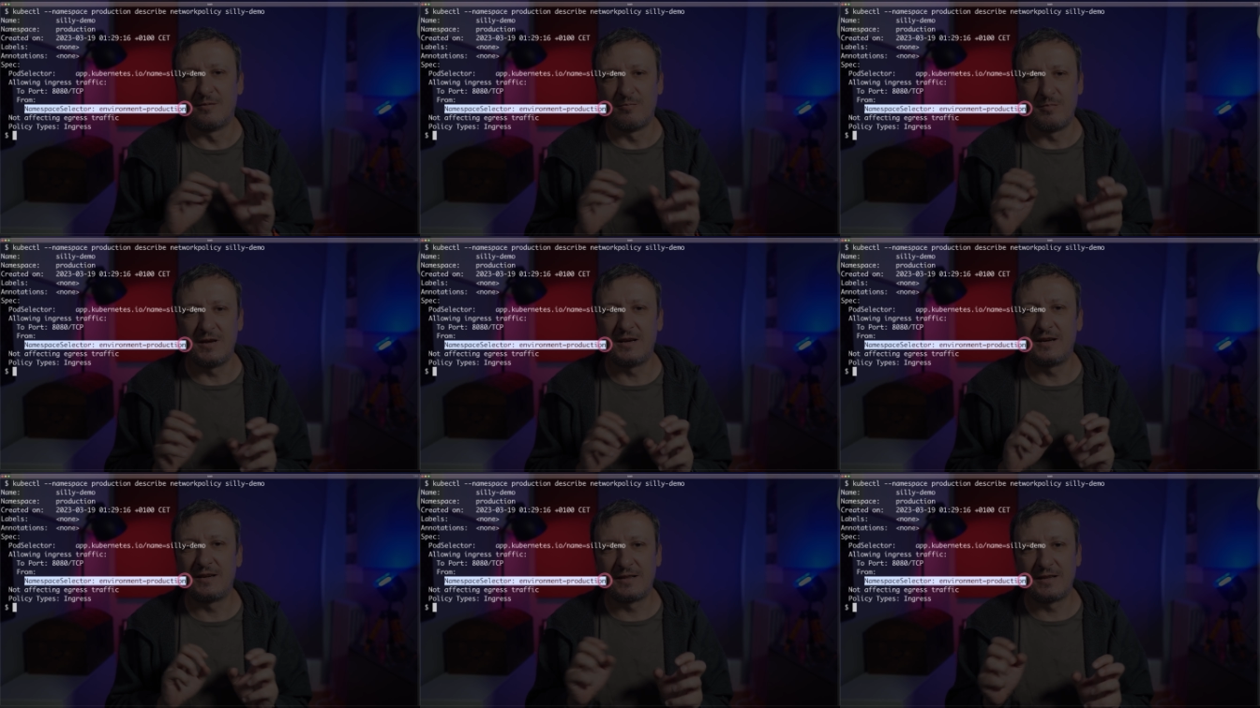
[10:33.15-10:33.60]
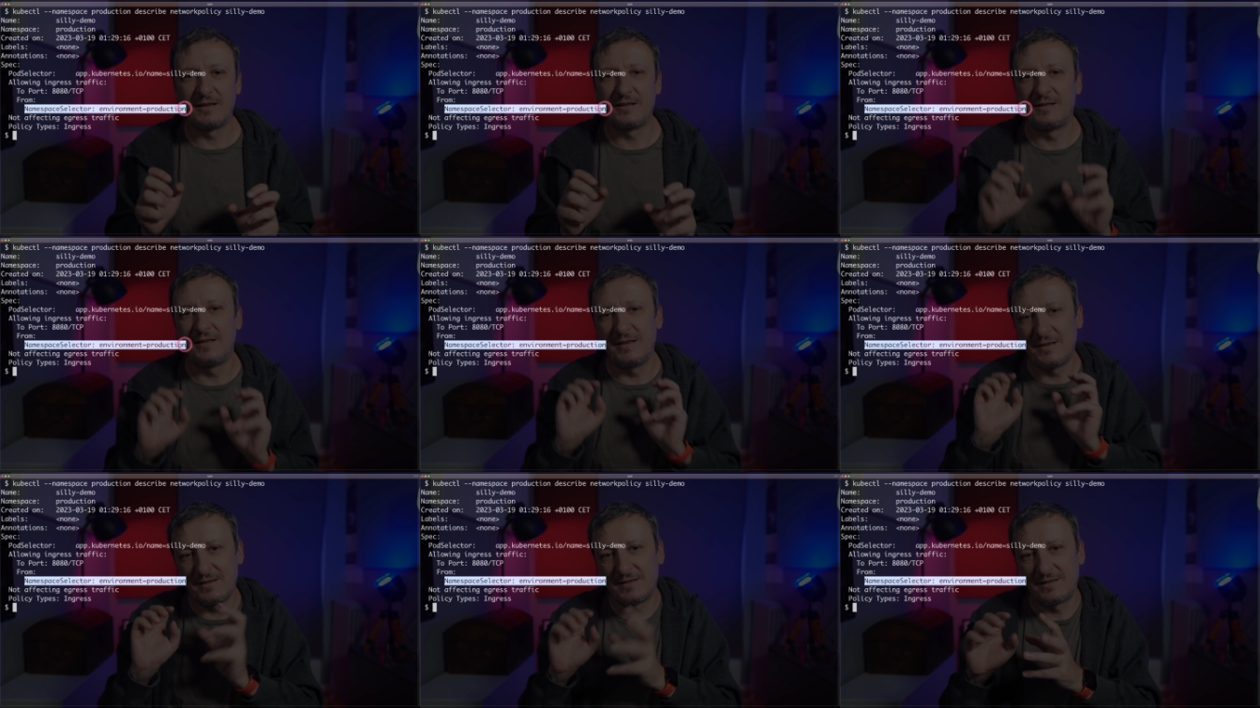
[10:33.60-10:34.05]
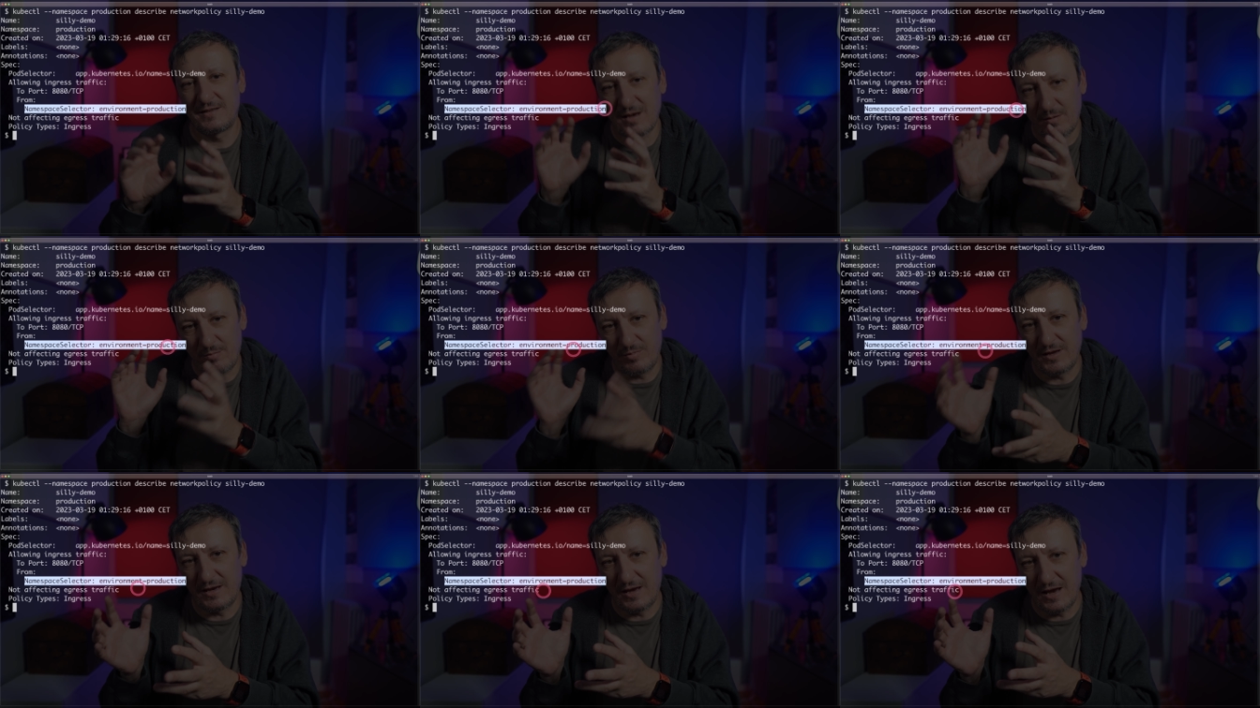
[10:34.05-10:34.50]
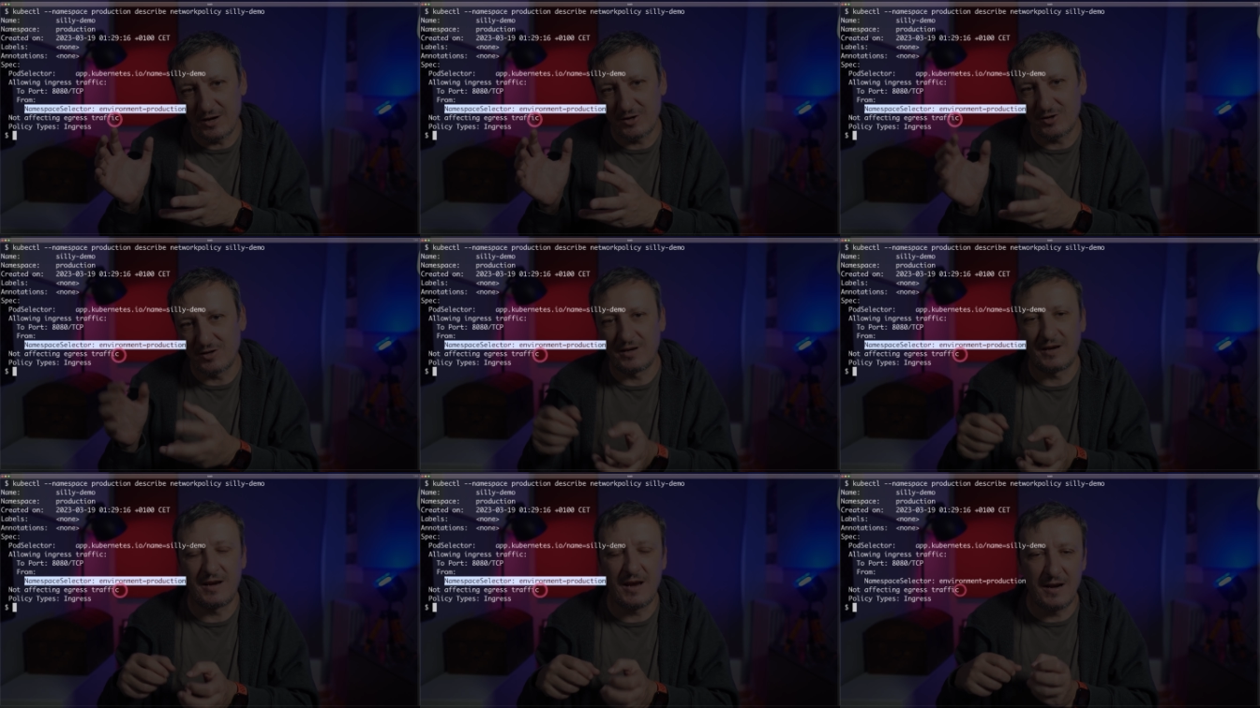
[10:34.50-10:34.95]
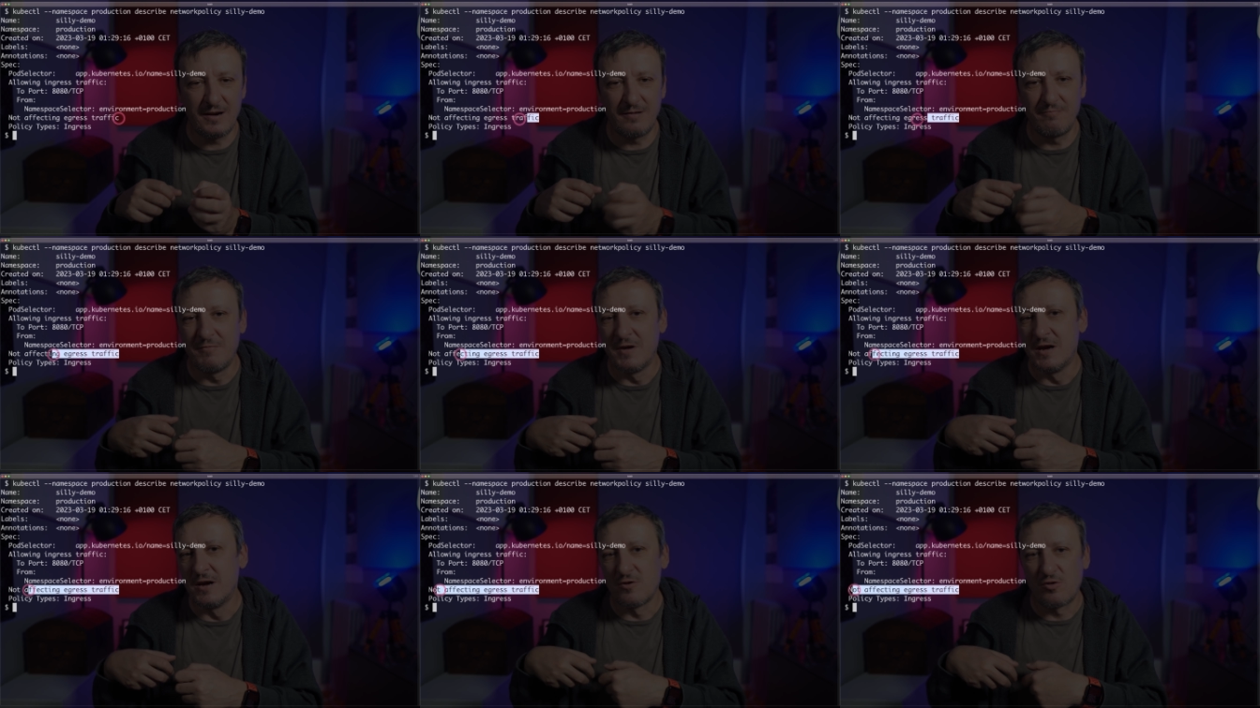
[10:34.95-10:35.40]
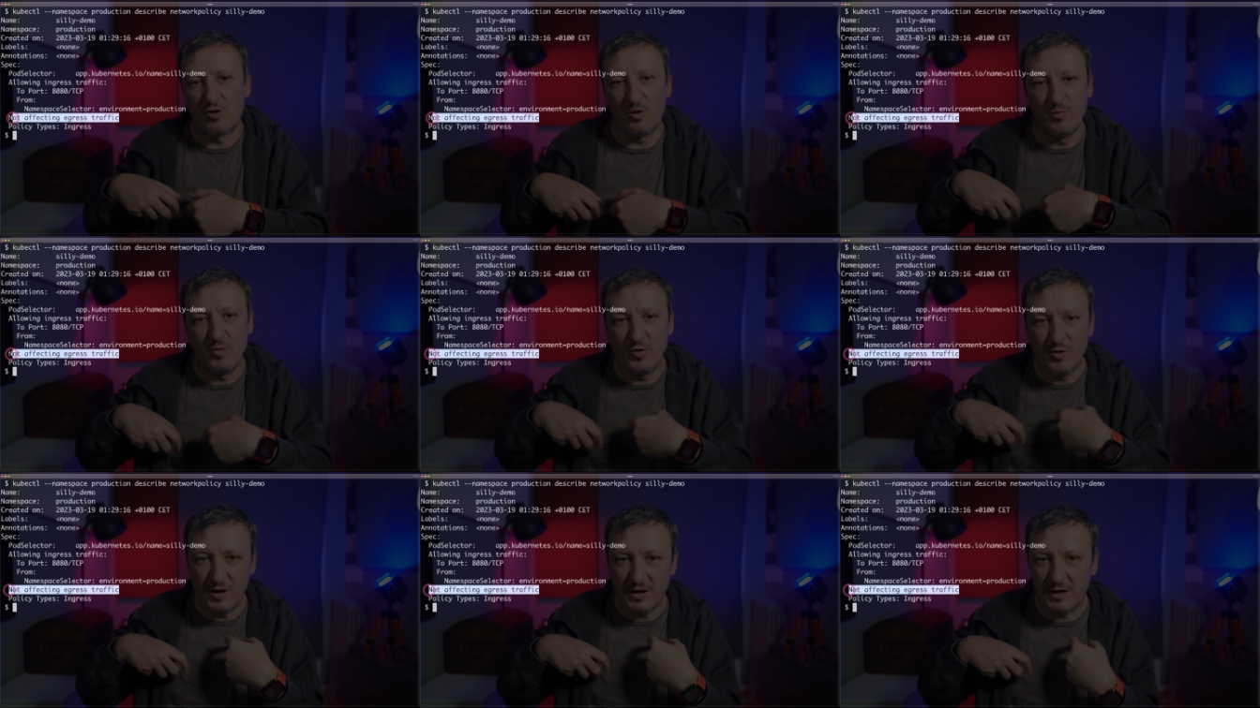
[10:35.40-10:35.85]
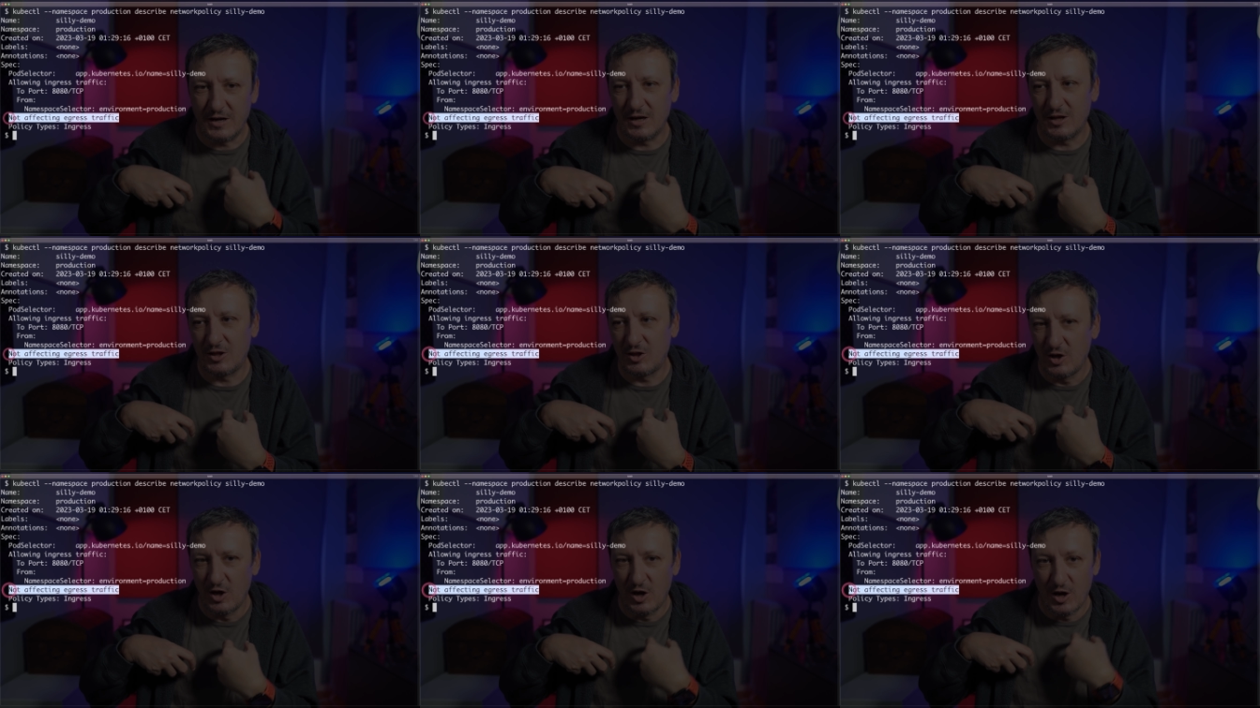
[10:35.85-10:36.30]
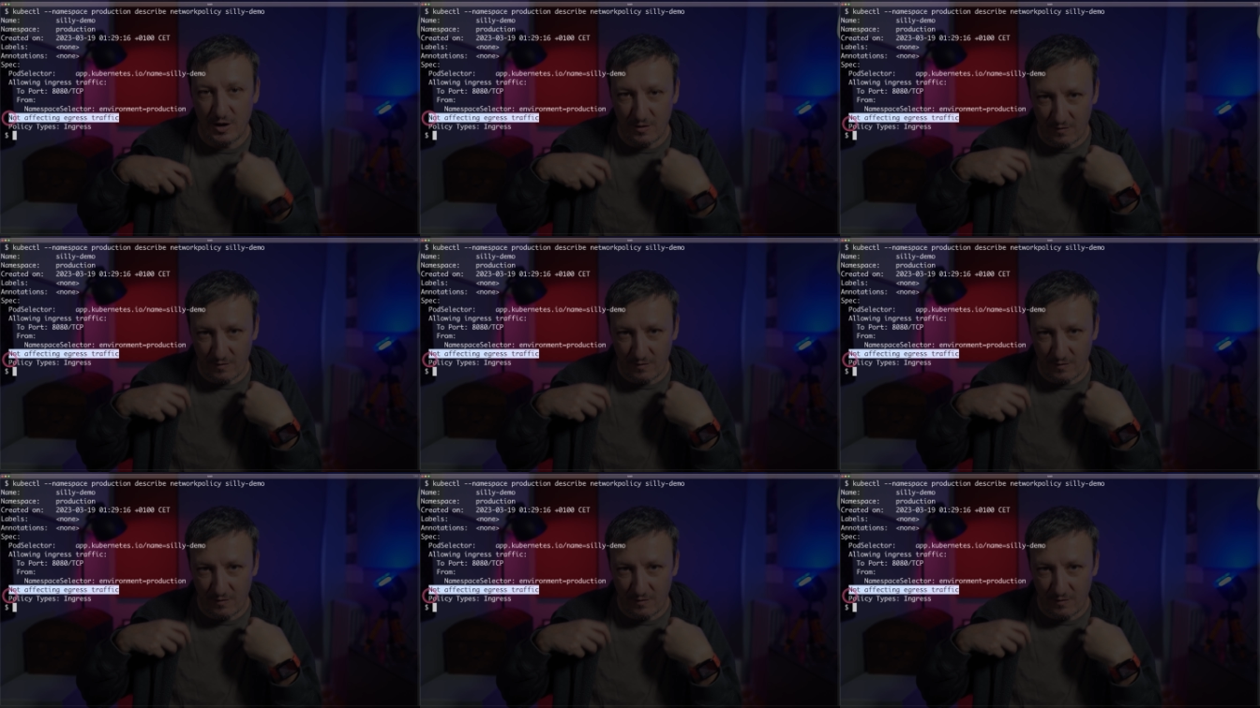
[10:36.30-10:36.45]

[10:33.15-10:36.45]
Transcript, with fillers: meaning that this application can communicate